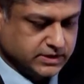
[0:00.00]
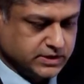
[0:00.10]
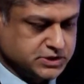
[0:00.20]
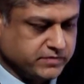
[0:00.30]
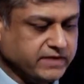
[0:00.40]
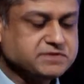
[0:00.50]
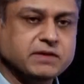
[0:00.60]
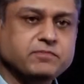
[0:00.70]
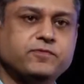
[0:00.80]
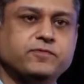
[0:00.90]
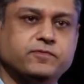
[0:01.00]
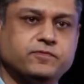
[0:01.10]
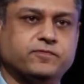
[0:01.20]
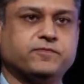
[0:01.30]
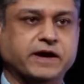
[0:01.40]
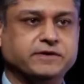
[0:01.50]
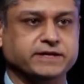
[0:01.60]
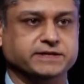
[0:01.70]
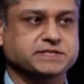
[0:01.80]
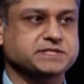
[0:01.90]
So we have some front
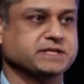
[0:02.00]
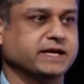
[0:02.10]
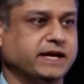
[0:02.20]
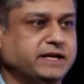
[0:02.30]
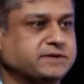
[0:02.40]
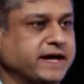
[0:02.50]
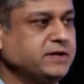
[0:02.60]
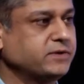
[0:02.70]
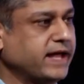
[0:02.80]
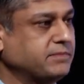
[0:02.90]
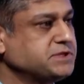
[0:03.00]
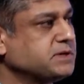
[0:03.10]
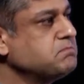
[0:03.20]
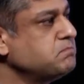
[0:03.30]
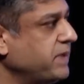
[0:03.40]
runners in trying to capture